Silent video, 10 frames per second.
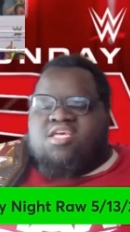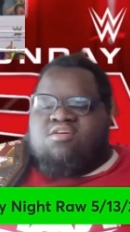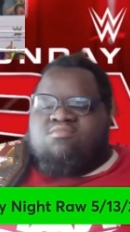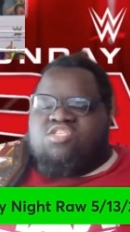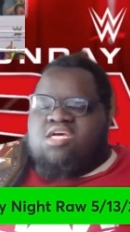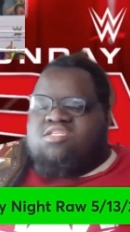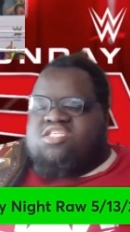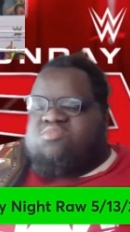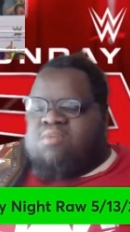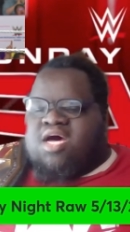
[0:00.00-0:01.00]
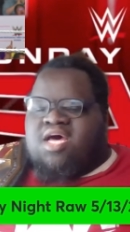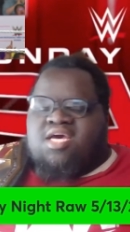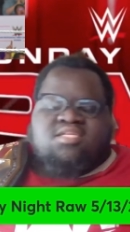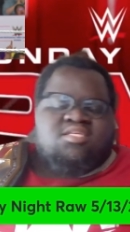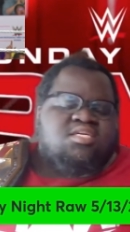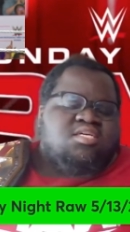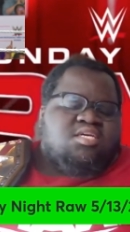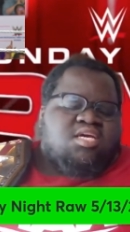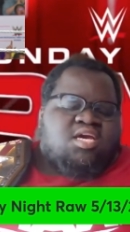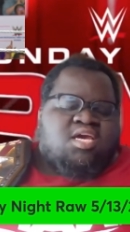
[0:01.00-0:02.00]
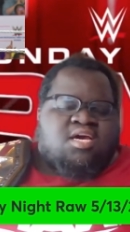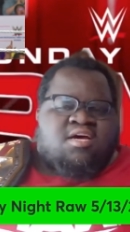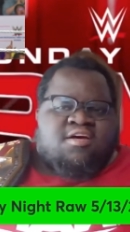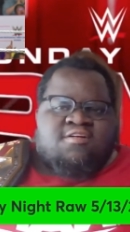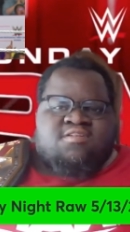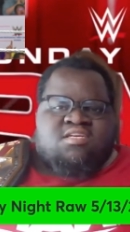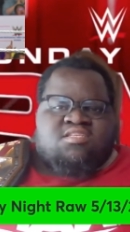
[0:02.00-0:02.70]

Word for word: him change his mind, and